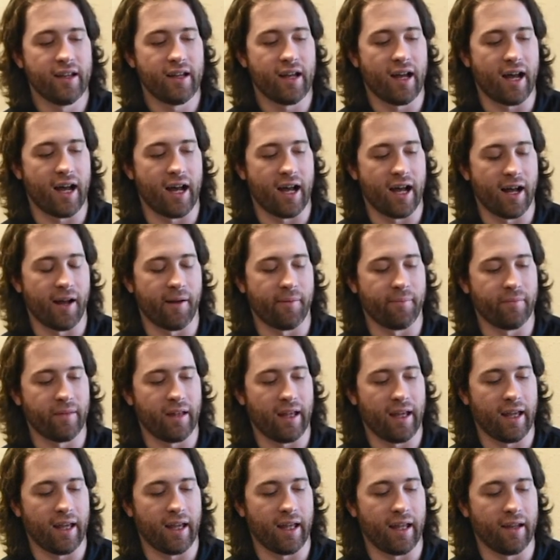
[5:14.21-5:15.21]

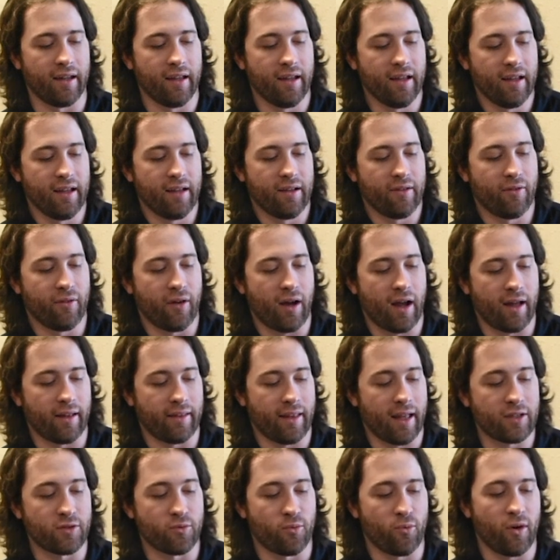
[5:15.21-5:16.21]
and
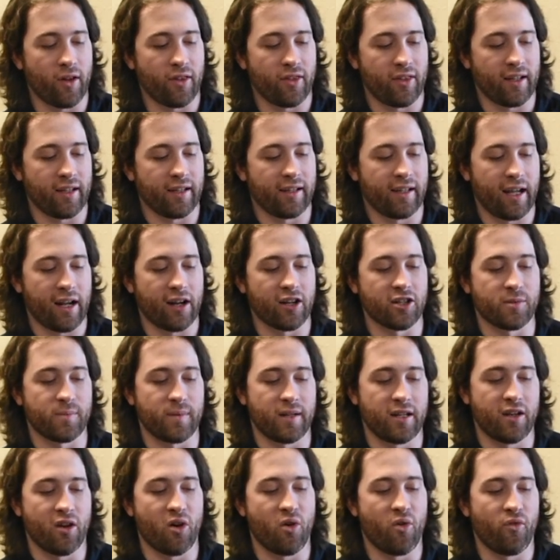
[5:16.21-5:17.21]
that's one thing Caire's
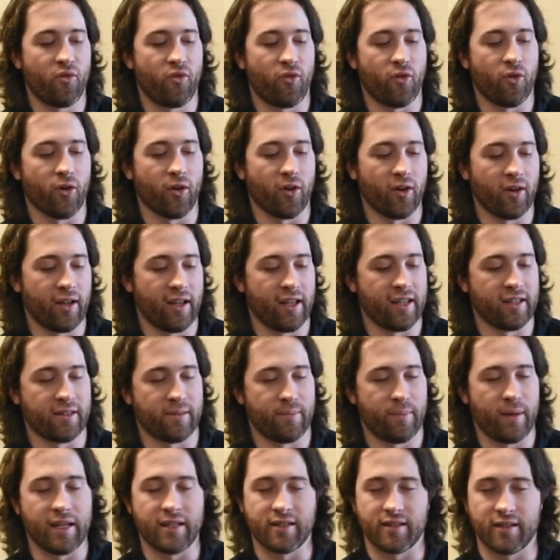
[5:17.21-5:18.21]
been known for,
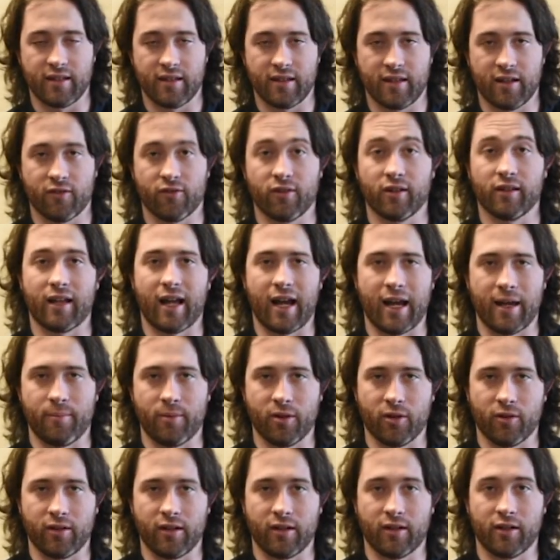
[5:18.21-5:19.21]
is basically their
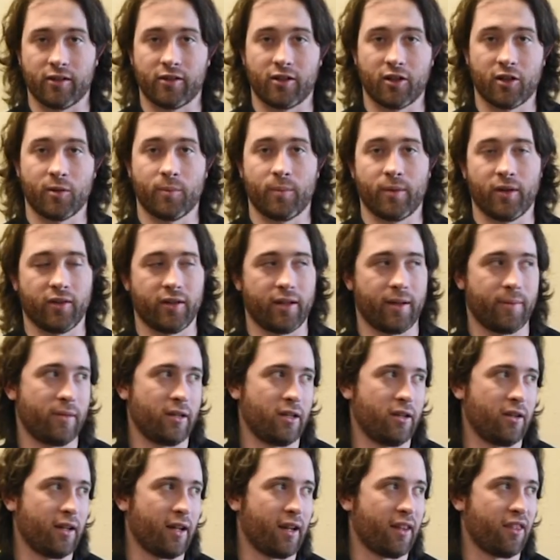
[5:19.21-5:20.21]
reliability and their durability. I
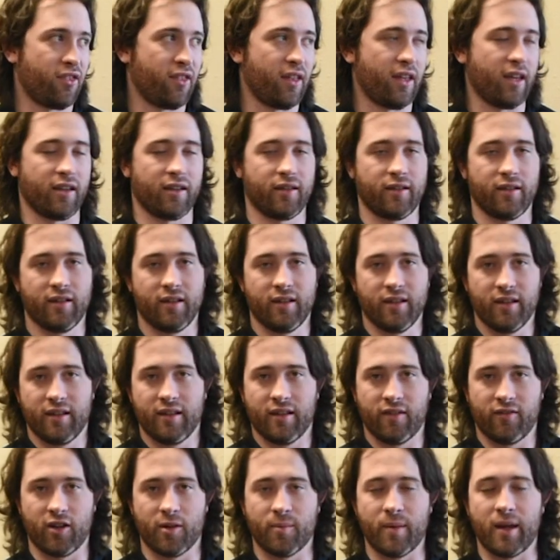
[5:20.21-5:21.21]
mean, you got to think,
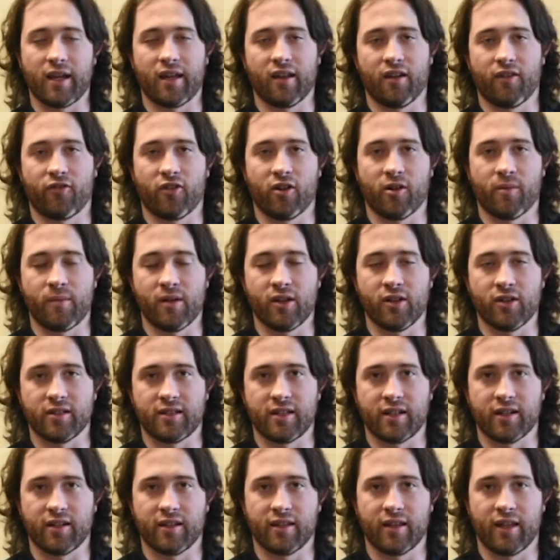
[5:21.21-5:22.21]
if they're making it for our
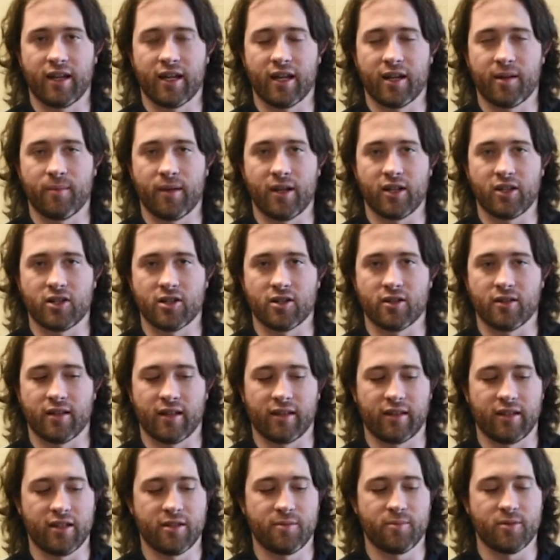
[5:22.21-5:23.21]
military, they got to make sure
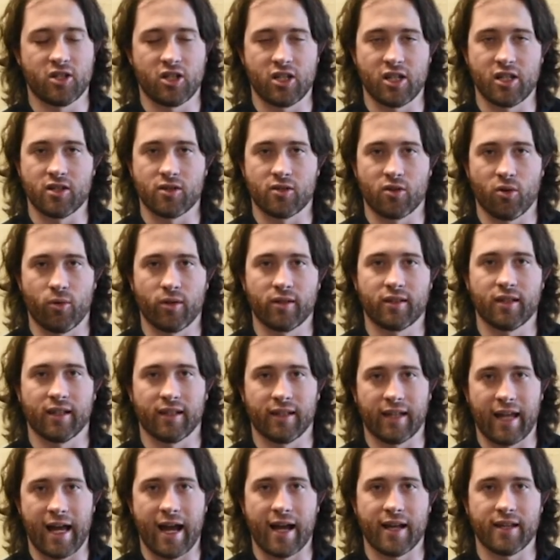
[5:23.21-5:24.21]
that this machine is going to
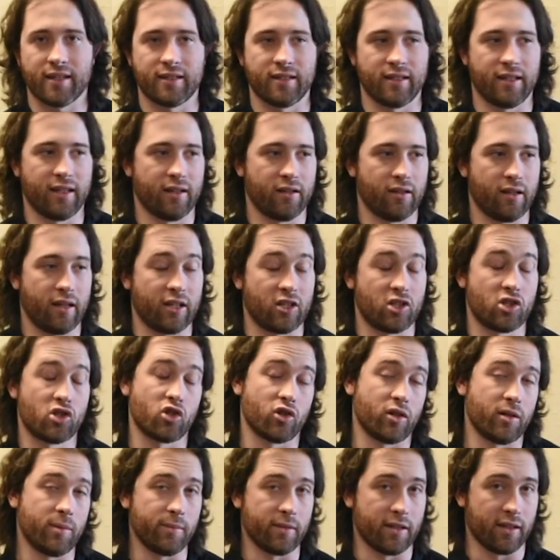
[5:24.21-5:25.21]
last in
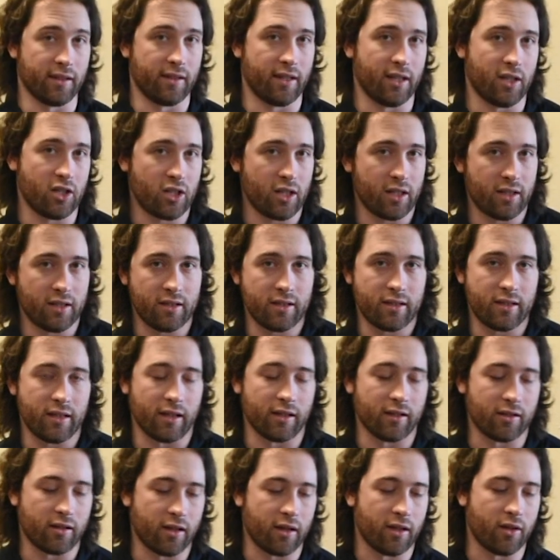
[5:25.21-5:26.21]
extreme conditions
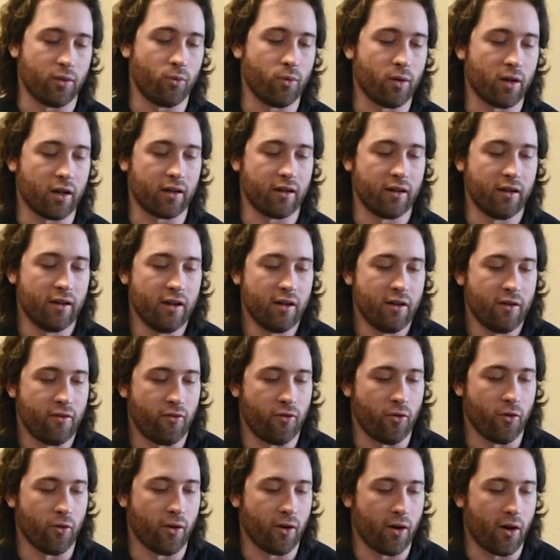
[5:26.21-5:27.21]
and going to work
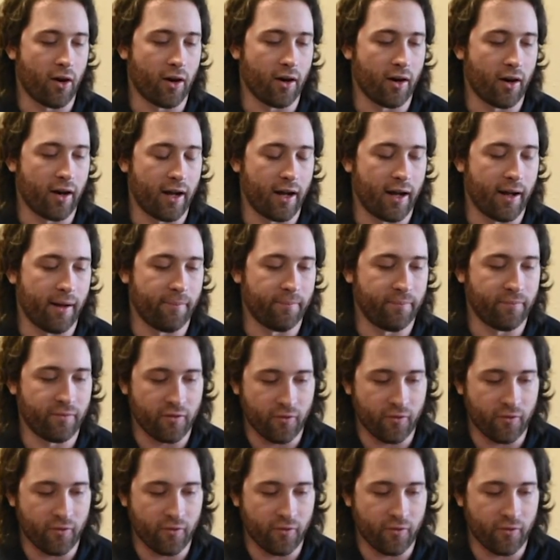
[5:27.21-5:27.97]
for our